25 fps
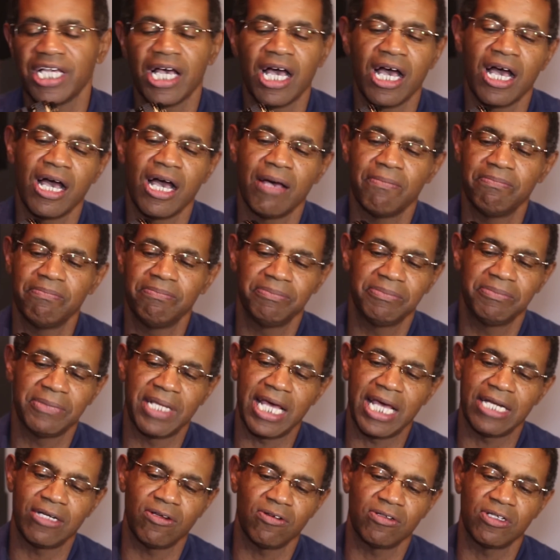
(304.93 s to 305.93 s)

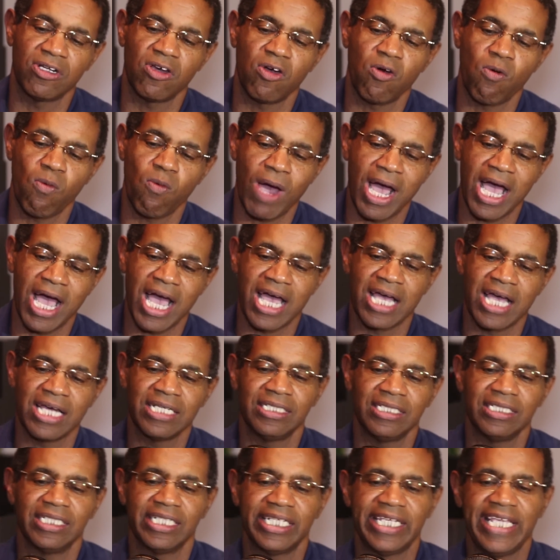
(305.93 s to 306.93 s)
I don't know why
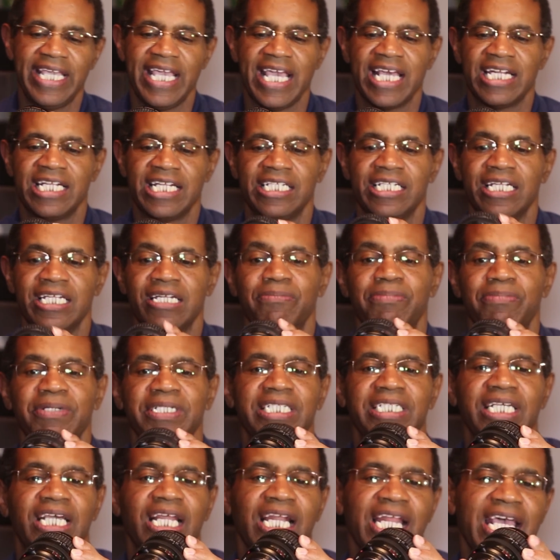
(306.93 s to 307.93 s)
Canon didn't put
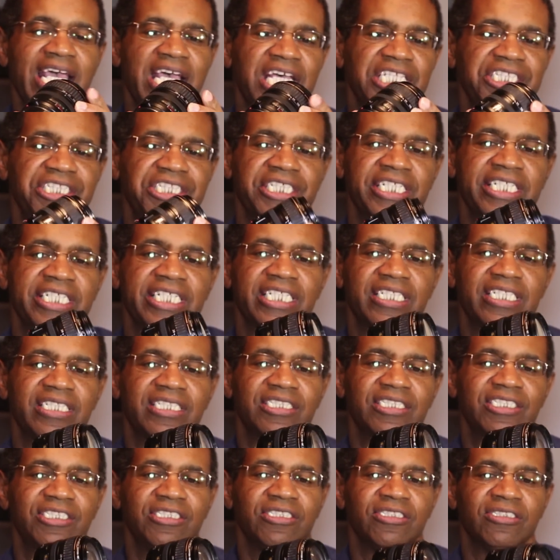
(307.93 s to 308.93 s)
the glass in it
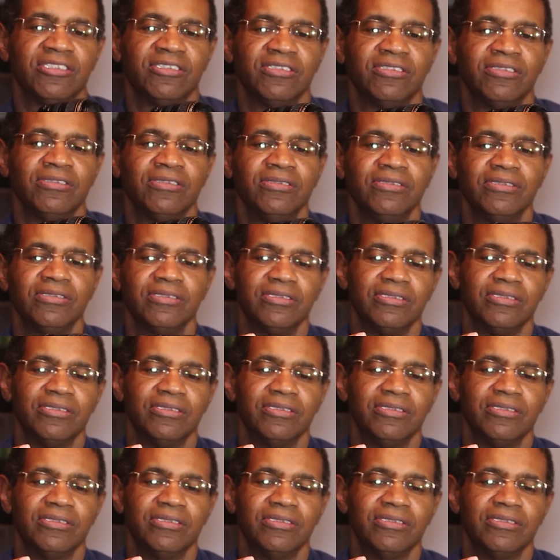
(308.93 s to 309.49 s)
to